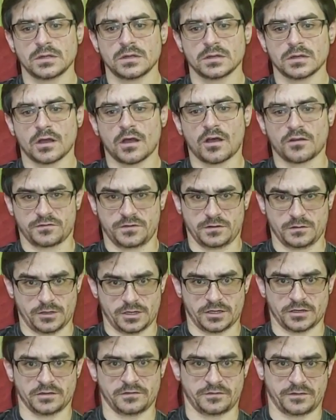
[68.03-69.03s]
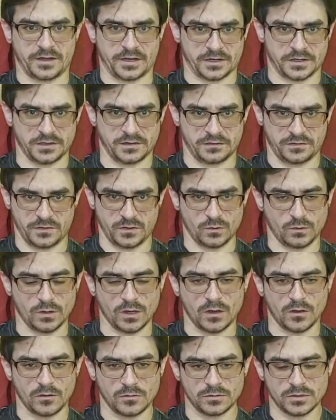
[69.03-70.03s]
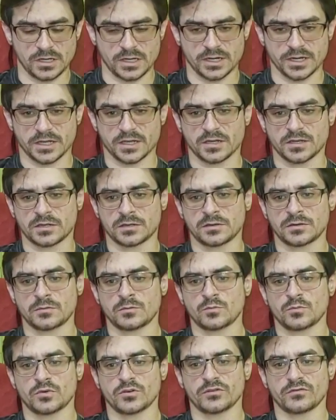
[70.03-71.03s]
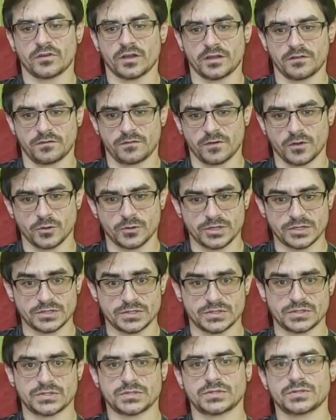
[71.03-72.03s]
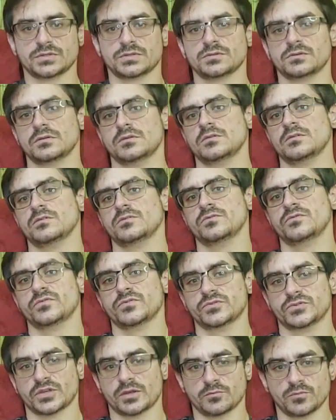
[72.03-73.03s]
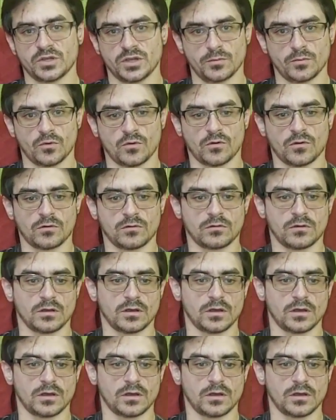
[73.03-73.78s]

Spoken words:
coffee-like effect, if you will, and it can provide focus for some people.